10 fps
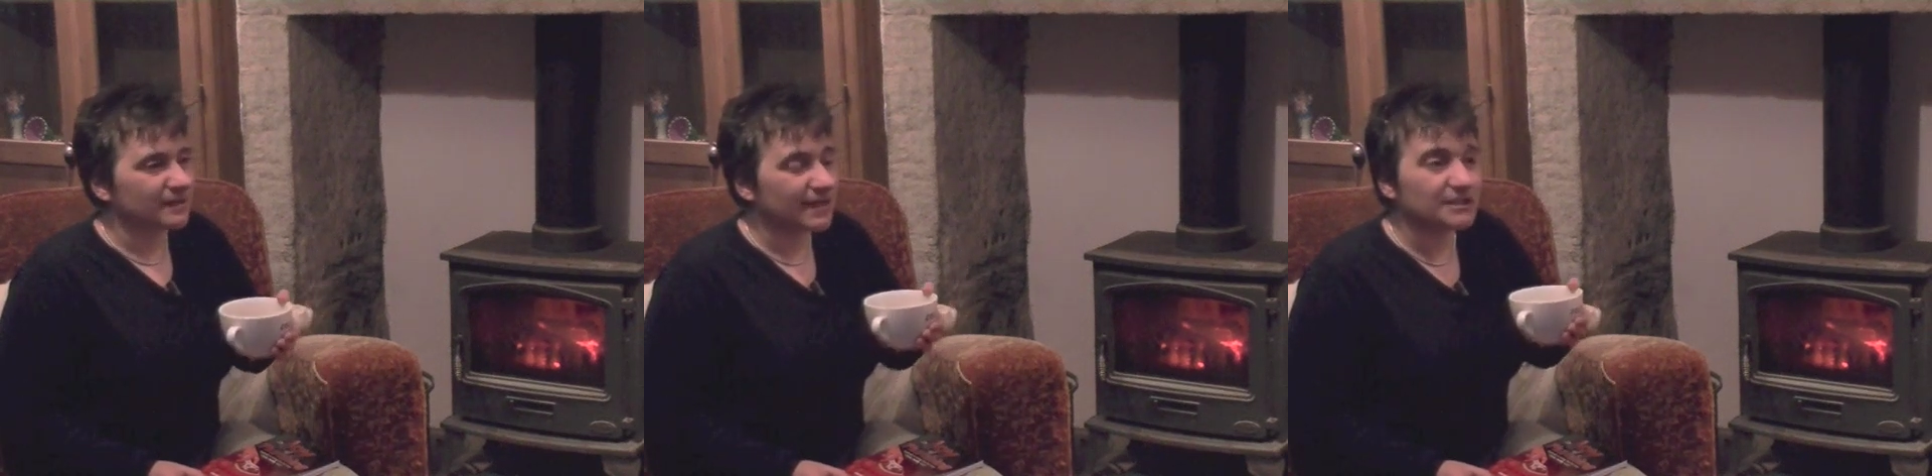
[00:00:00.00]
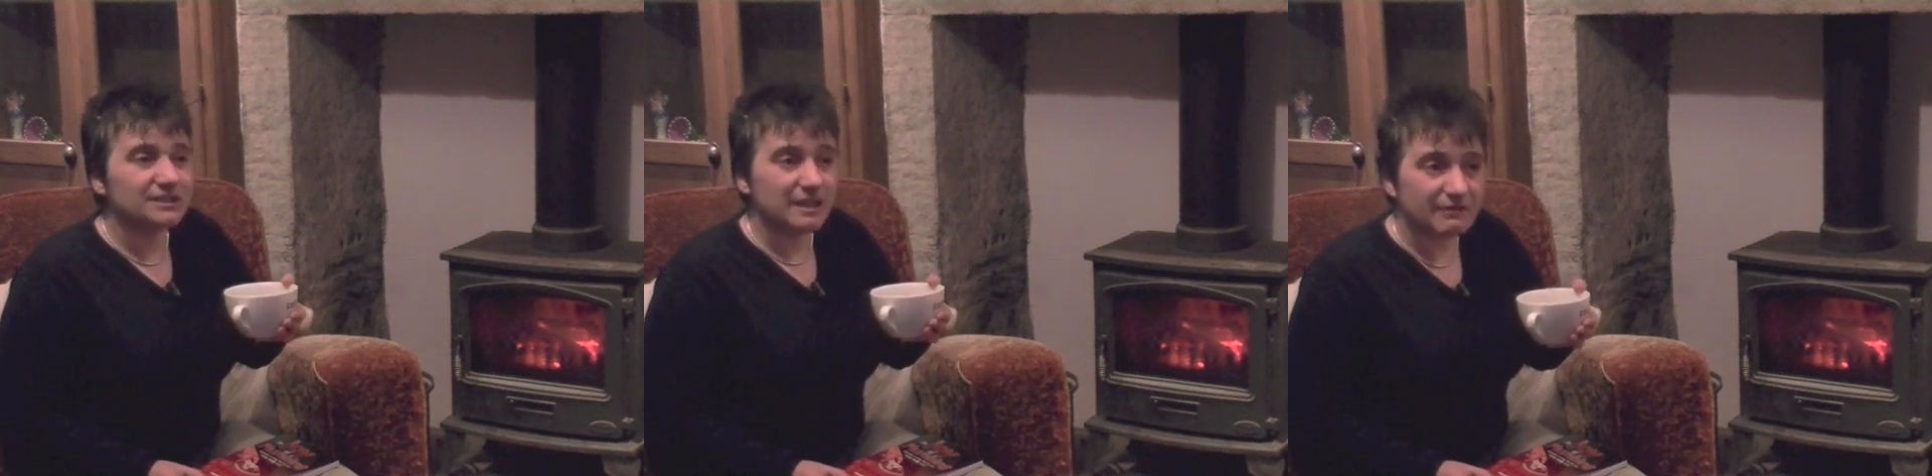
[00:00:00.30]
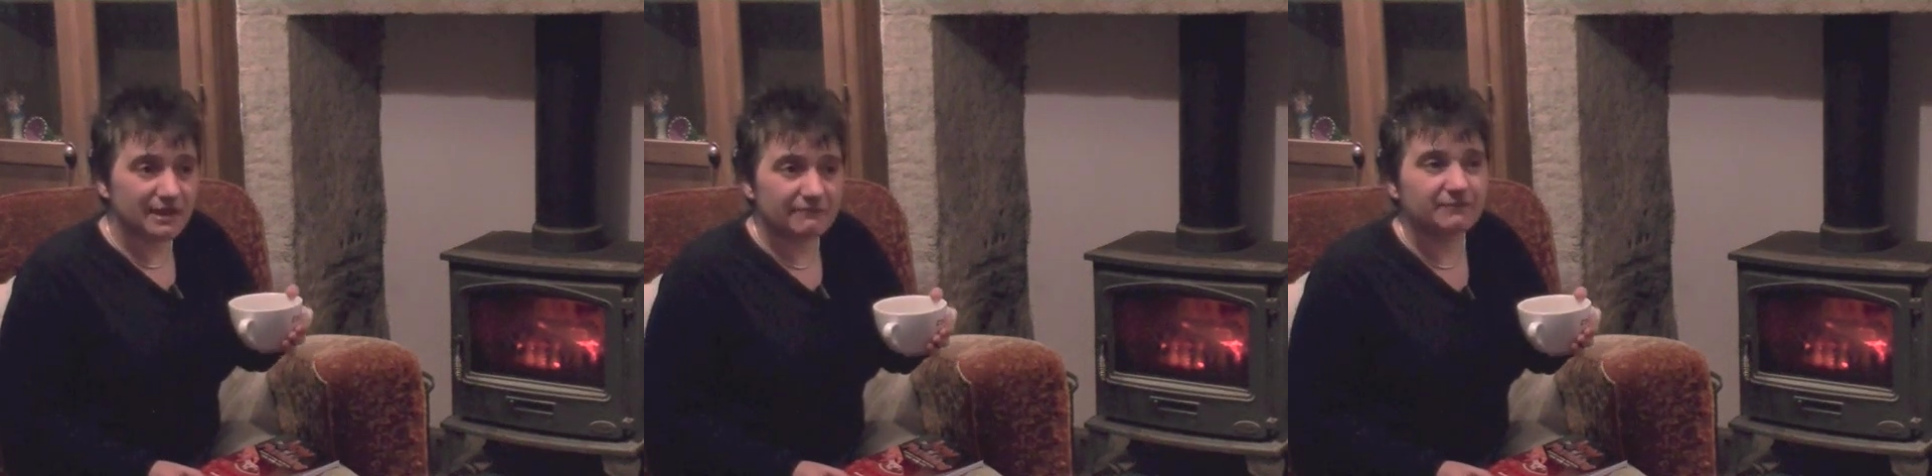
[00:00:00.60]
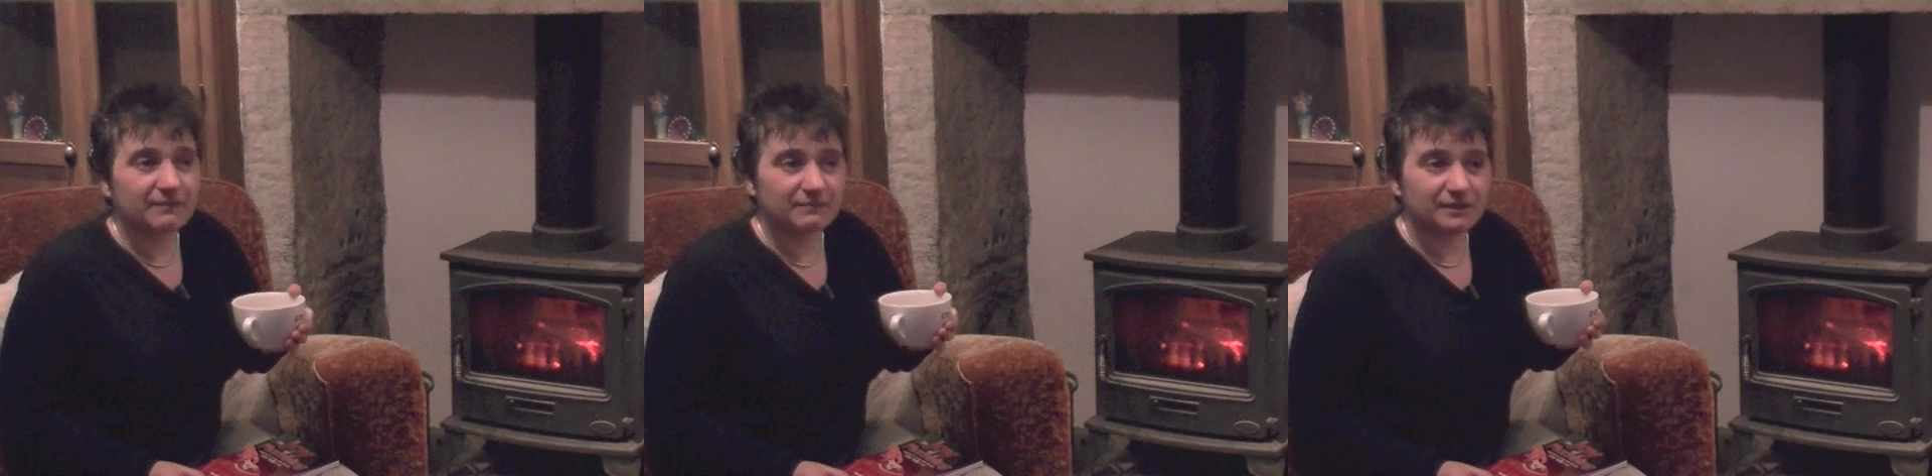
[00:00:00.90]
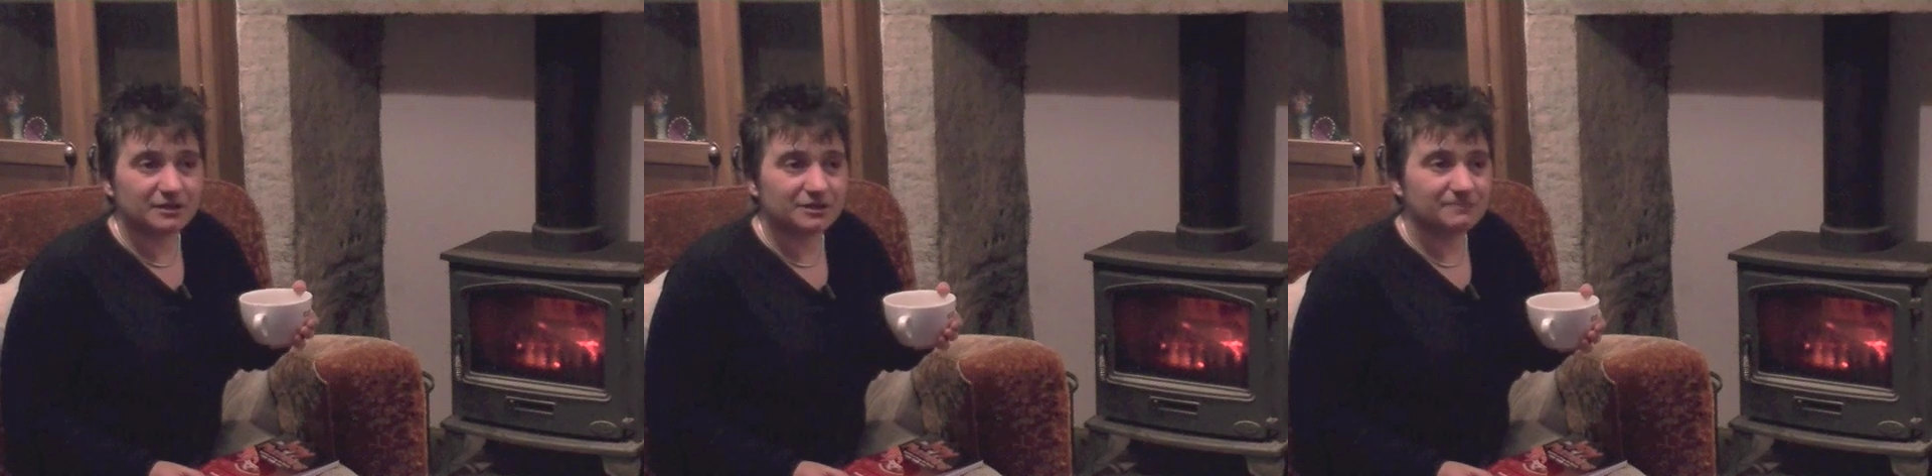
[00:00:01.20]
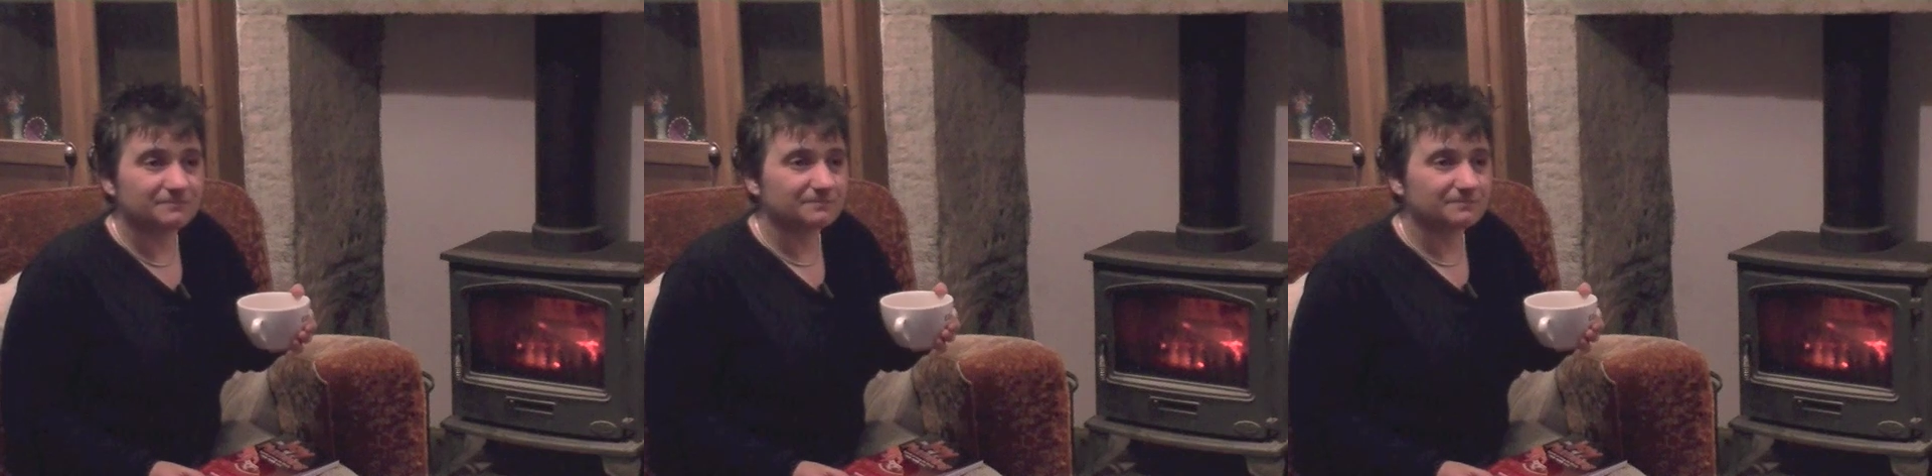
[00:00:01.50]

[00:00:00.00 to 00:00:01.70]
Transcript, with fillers: and she'd never left that village.